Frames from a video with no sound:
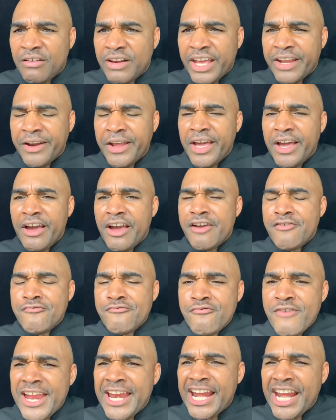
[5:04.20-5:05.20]
and
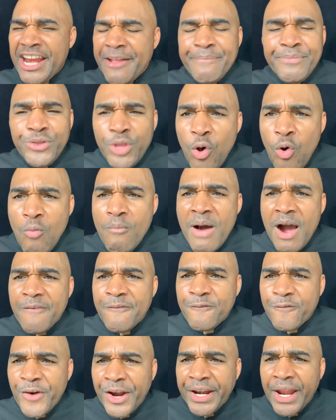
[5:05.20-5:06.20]
red lip. No, my
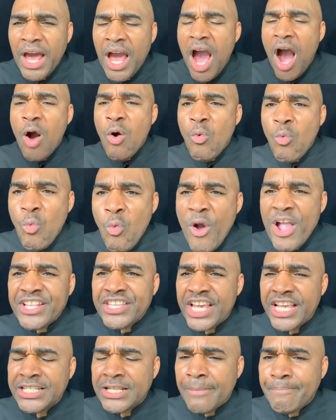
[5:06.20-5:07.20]
friend, a witch
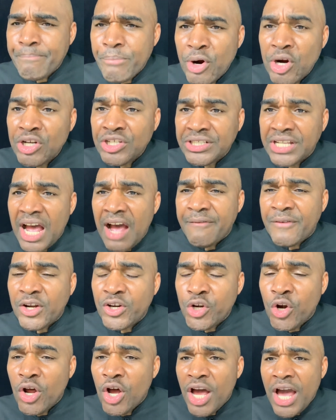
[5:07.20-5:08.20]
is a person
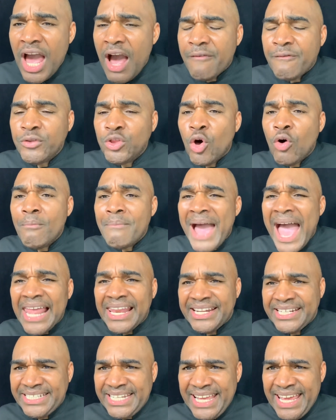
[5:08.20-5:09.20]
of
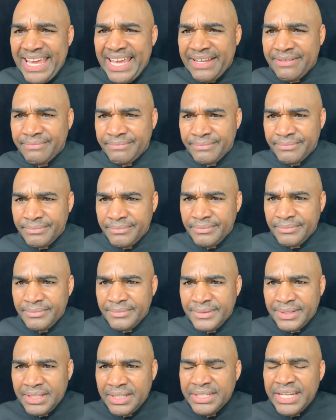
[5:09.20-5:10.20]
normality.
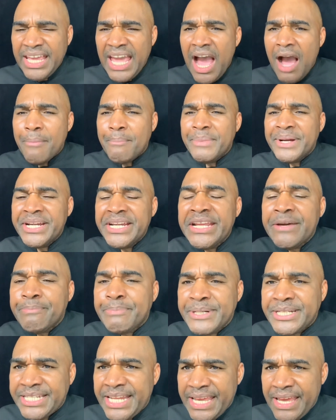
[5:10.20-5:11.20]
They are
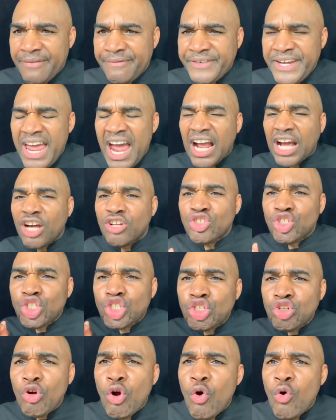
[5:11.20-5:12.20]
manipulative. They are
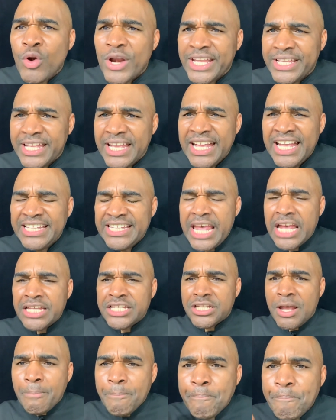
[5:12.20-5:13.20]
controlling. They are
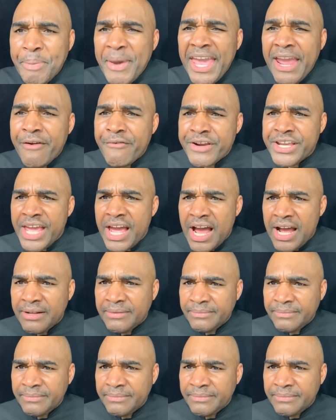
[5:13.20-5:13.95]
superior.